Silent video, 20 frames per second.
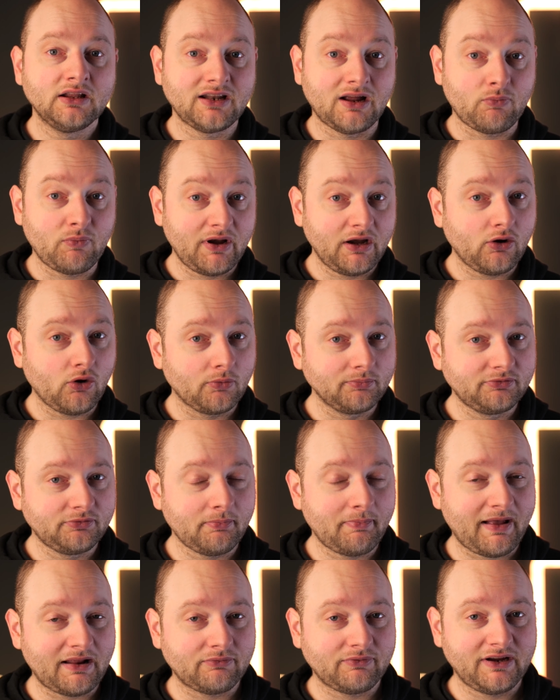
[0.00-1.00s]
Now when it comes to
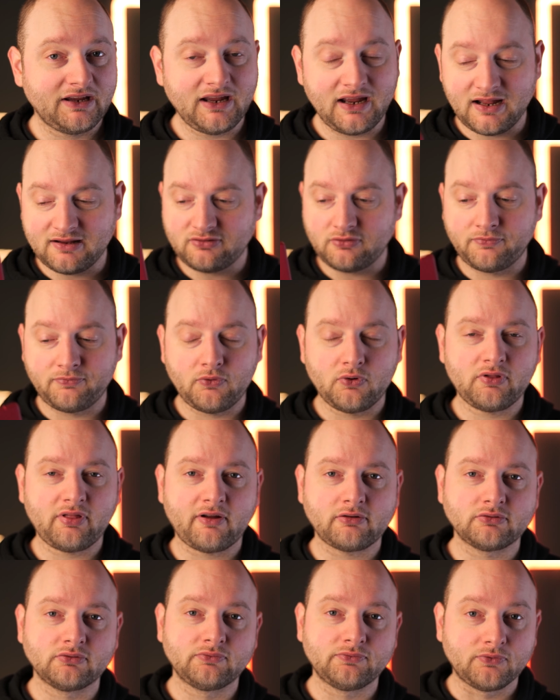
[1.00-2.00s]
battery, it's a
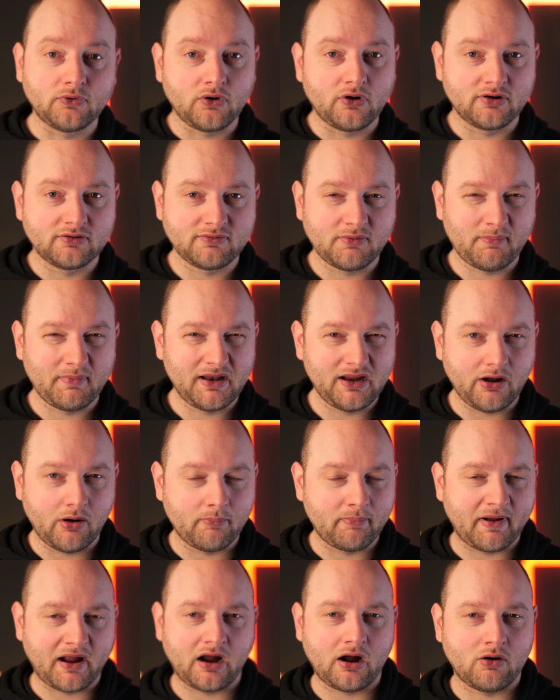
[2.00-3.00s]
4400
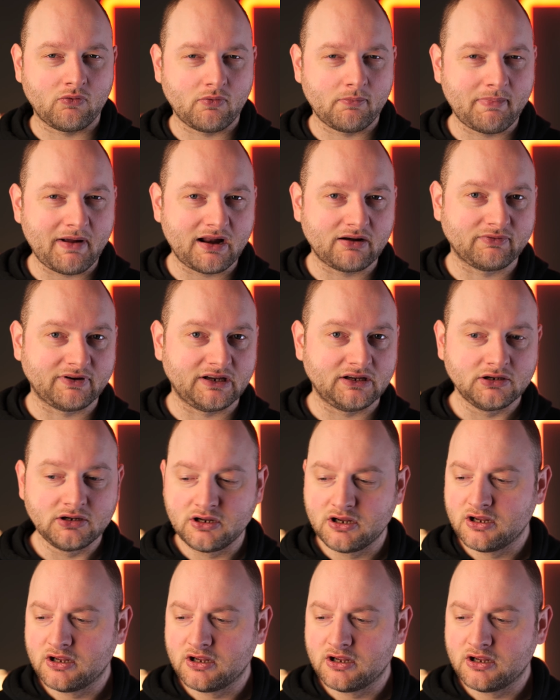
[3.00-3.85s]
mAh battery.